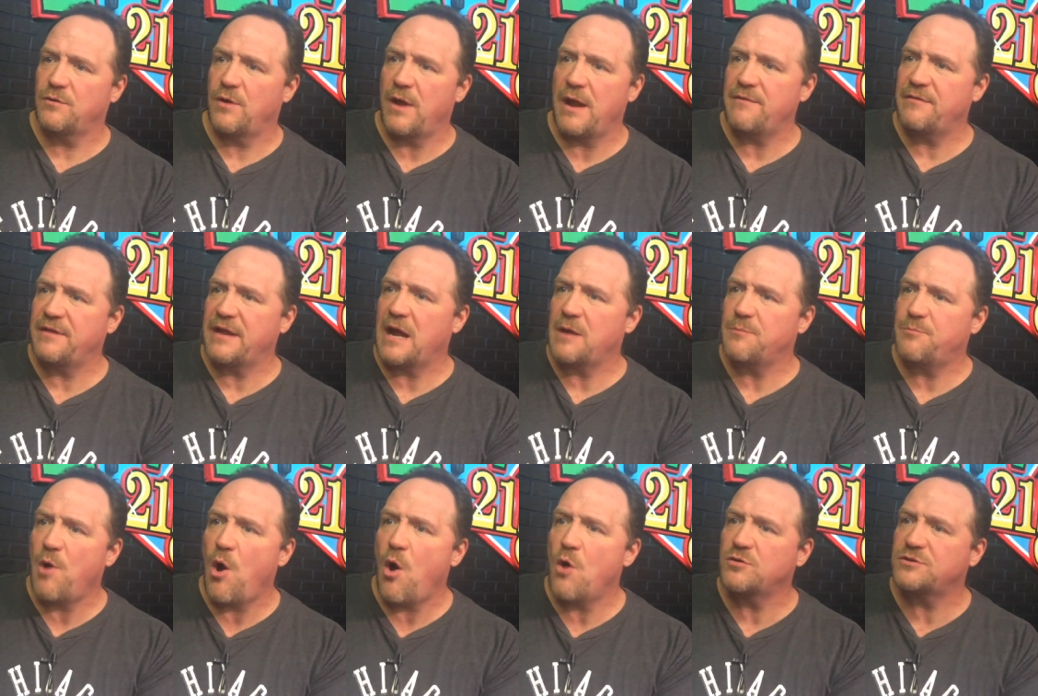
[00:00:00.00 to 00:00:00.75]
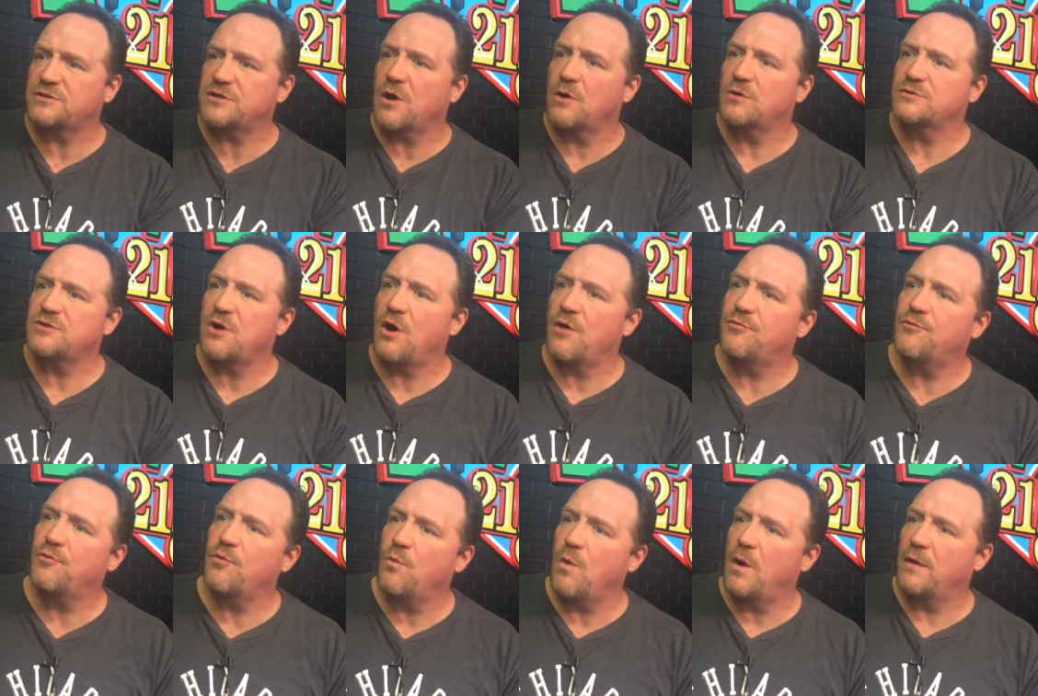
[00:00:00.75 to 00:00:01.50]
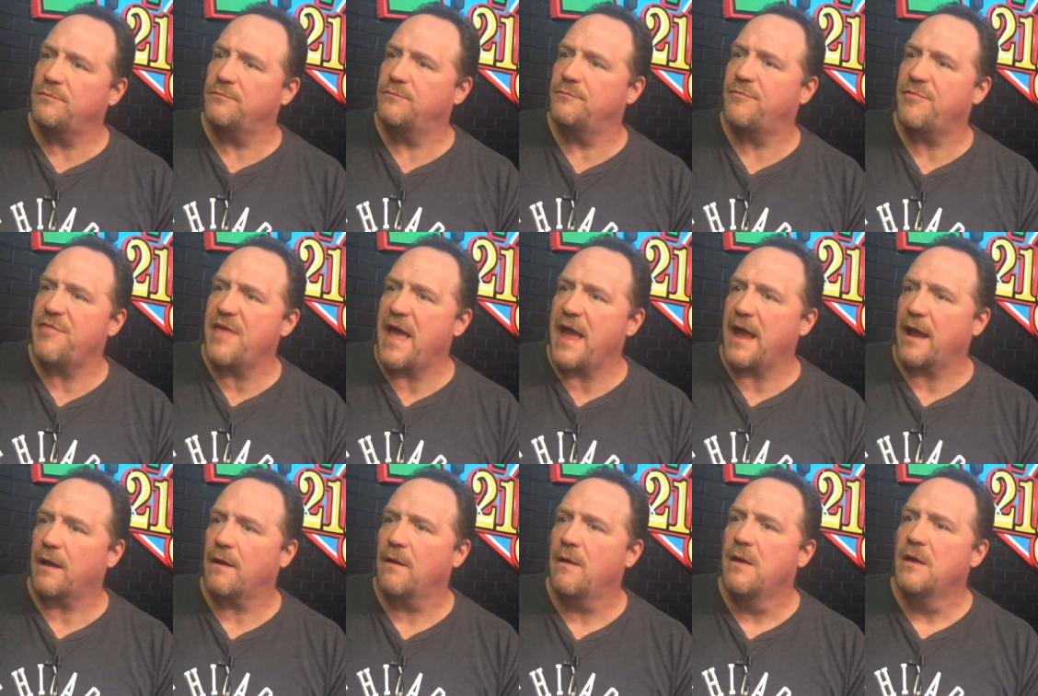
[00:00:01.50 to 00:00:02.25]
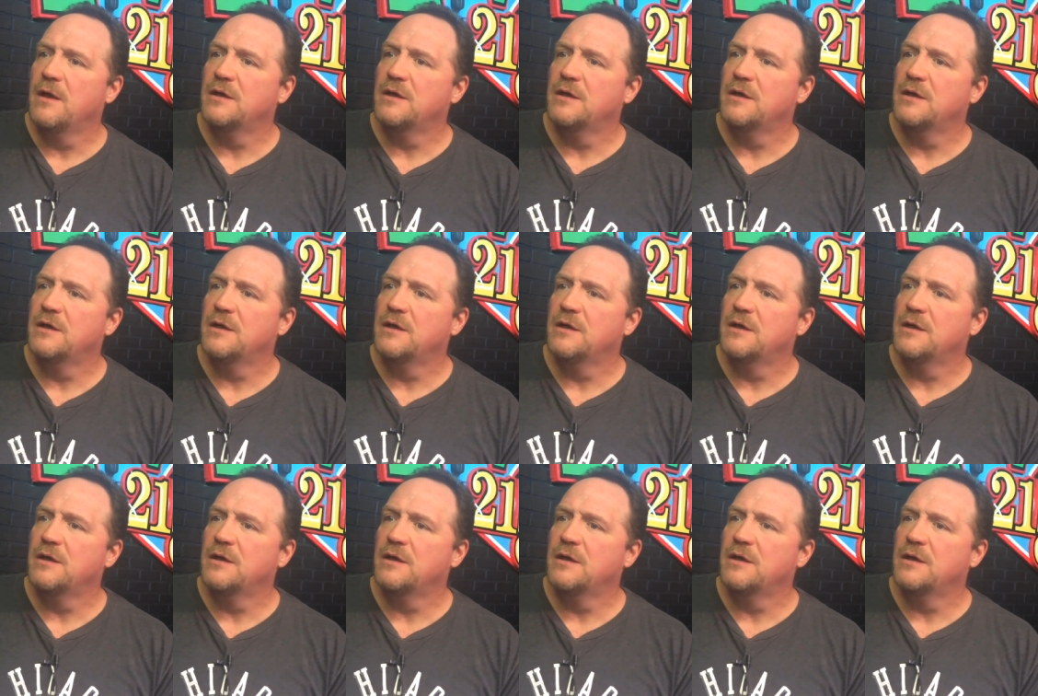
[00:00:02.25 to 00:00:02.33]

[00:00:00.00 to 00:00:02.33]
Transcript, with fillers: Everything I post goes all through one thing.